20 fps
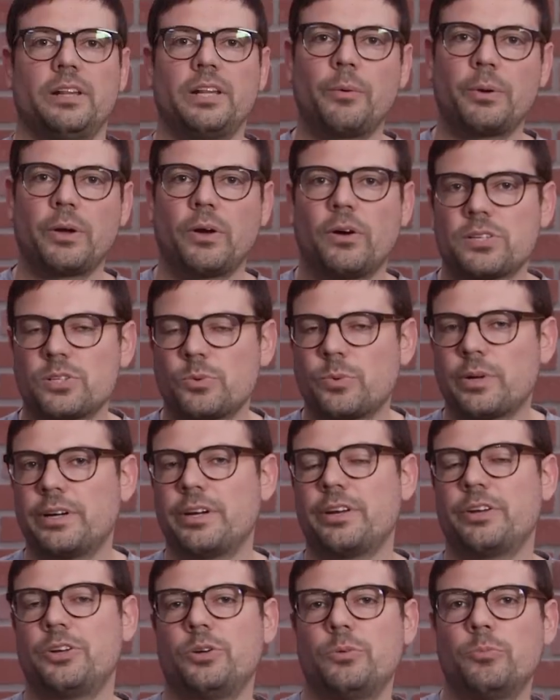Now we also wanted
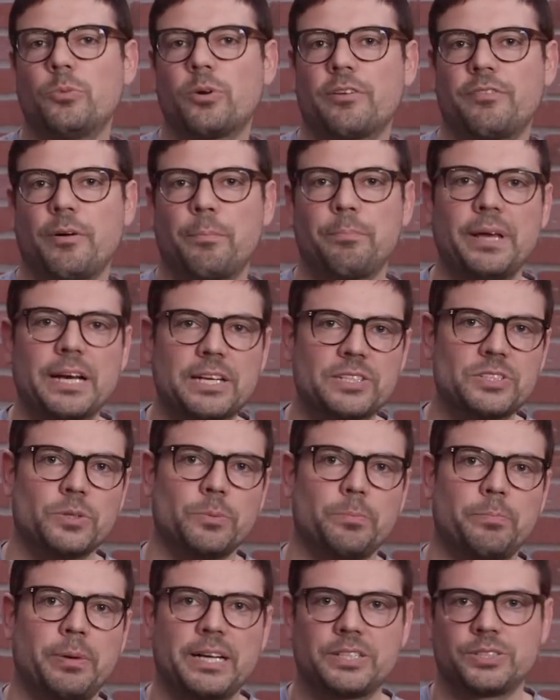to do more of a
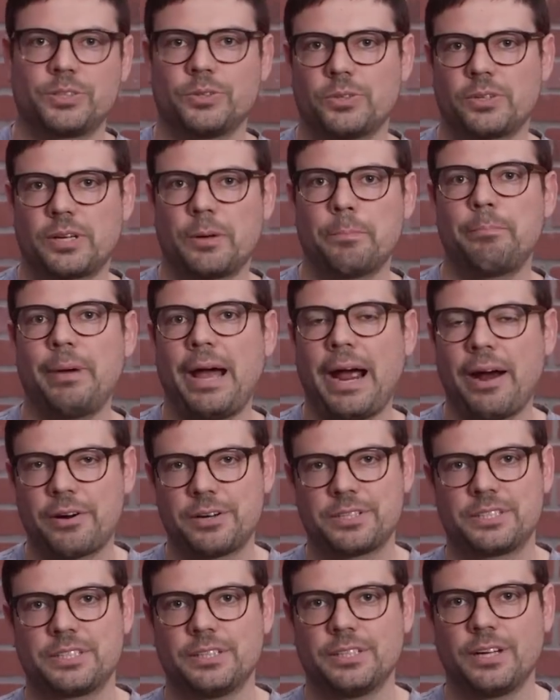pixel-pixel
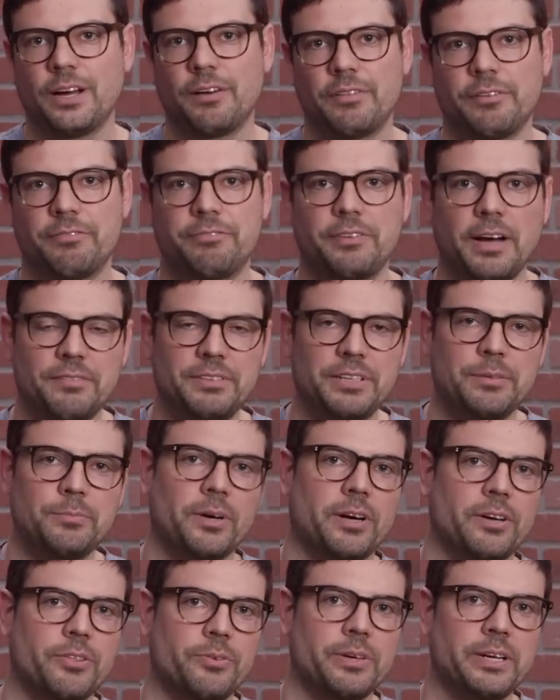comparison of the 5D
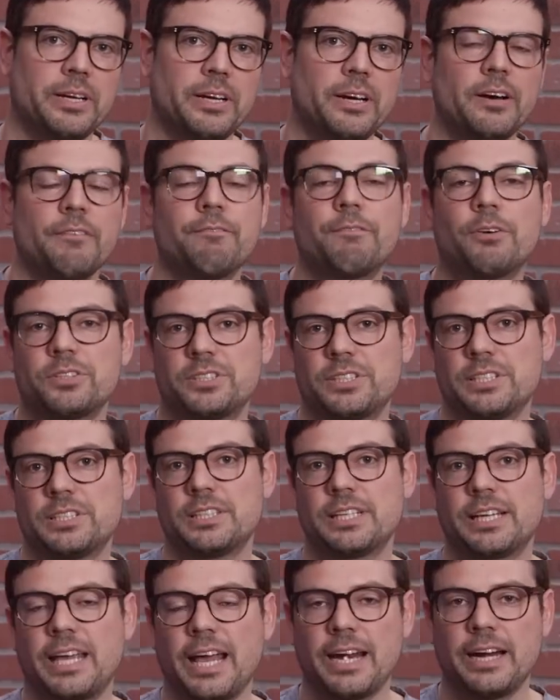Mark III versus
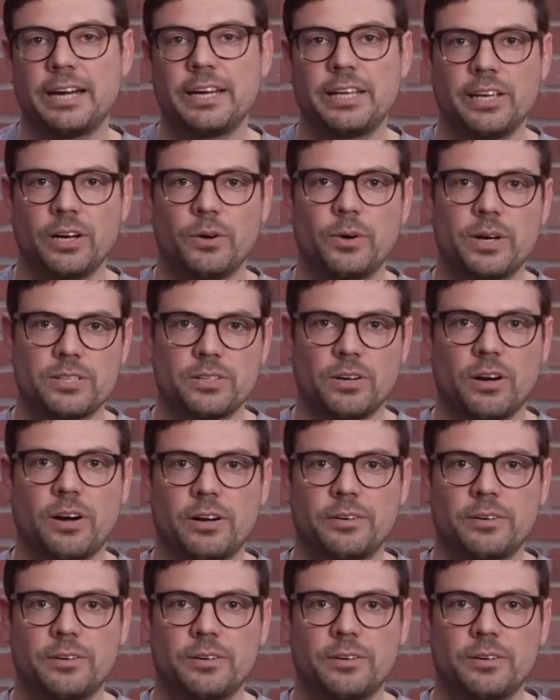the Canon EOS R.